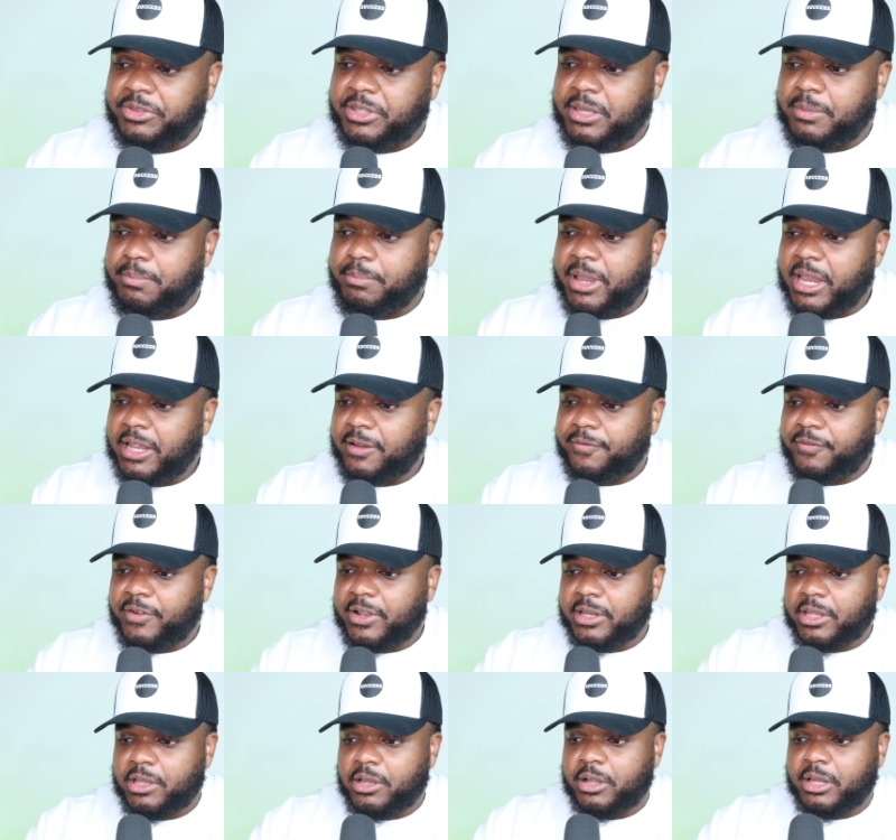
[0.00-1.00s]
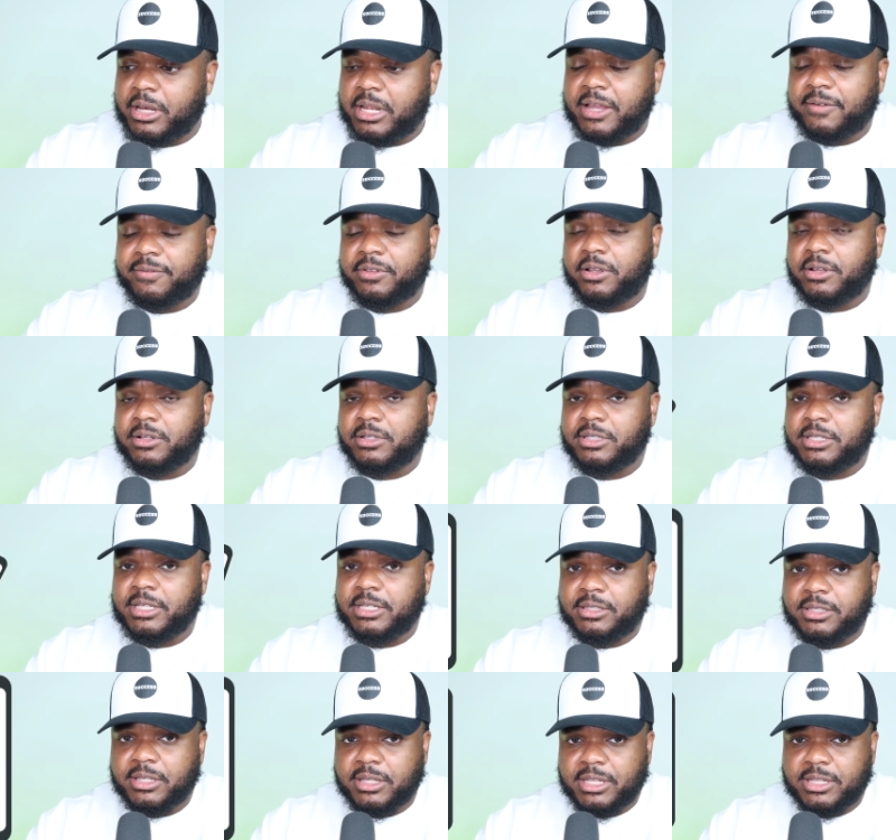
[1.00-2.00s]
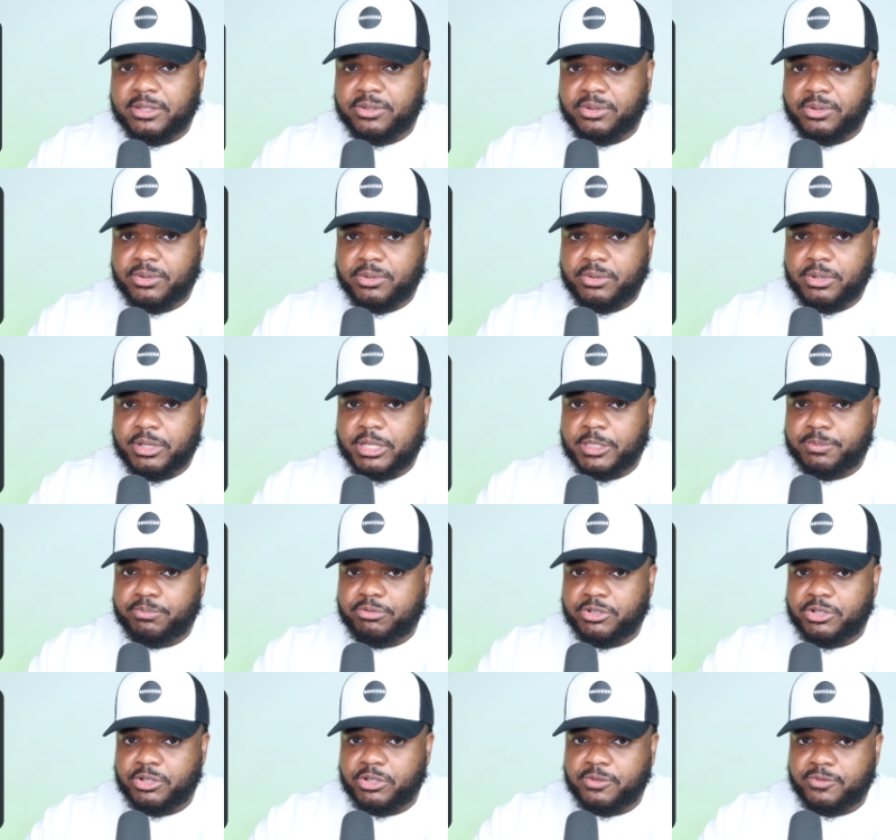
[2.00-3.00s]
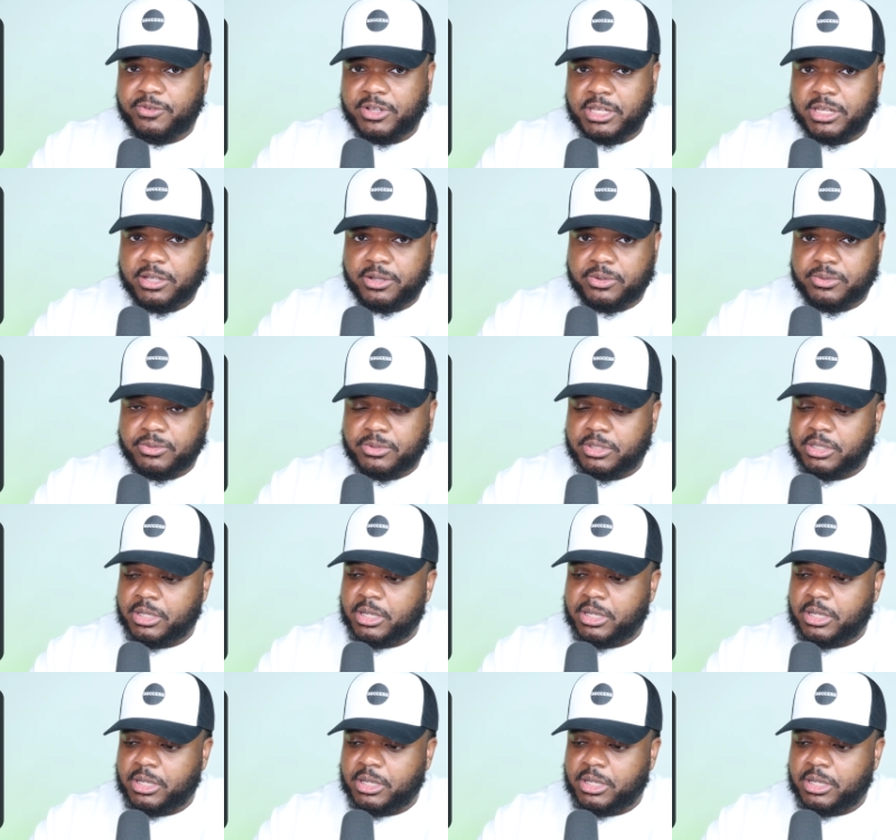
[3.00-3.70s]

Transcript: the main thing that you're going to have to consistently do is produce videos